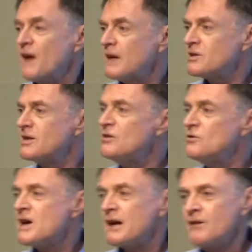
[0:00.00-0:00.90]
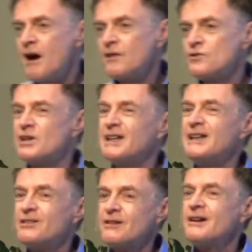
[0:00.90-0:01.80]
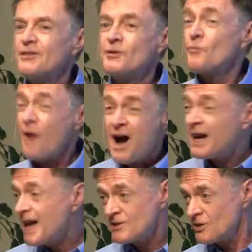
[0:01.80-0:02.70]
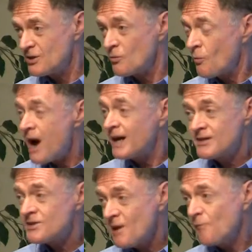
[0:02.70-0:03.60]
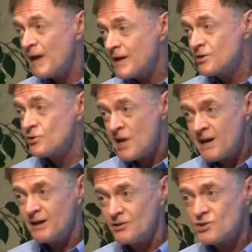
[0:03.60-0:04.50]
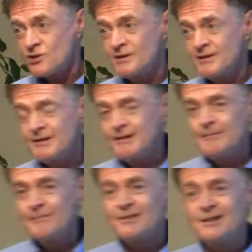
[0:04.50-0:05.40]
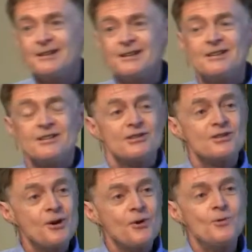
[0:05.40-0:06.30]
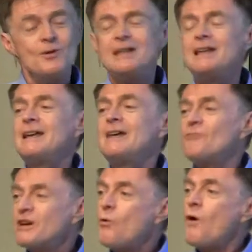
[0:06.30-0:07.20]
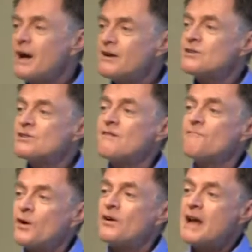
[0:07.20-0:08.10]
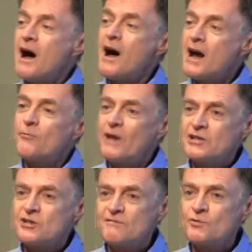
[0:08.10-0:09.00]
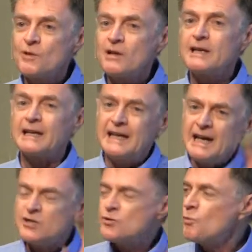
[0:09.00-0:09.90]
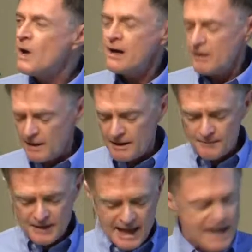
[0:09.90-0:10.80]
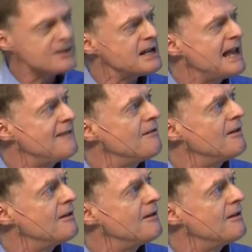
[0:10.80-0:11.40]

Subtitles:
fancy new technology, the rock itself hasn't changed. So it requires very high rates of drilling. Each well has a